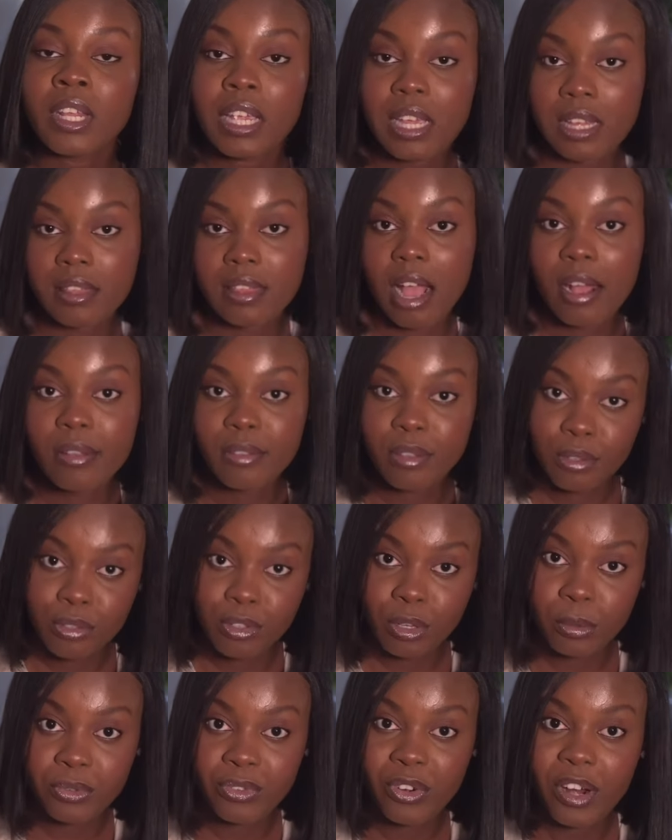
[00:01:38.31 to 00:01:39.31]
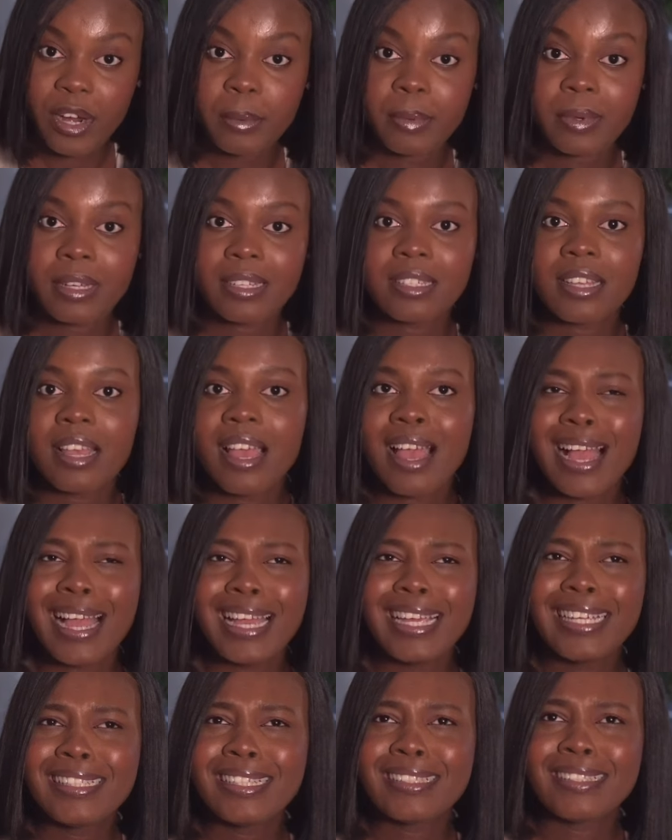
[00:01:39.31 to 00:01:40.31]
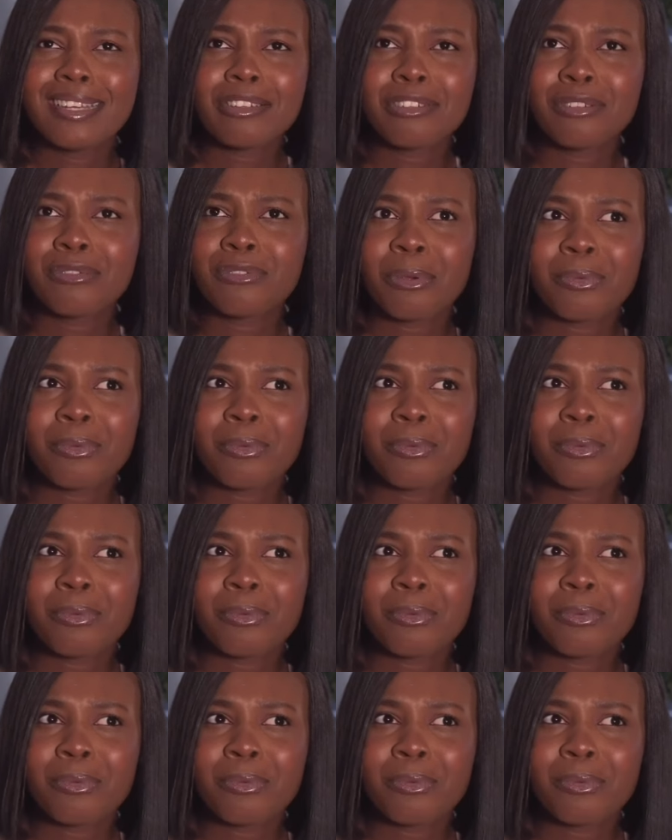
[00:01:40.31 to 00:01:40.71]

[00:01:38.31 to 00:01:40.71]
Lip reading: 1,000 subscribers. I hit 1,000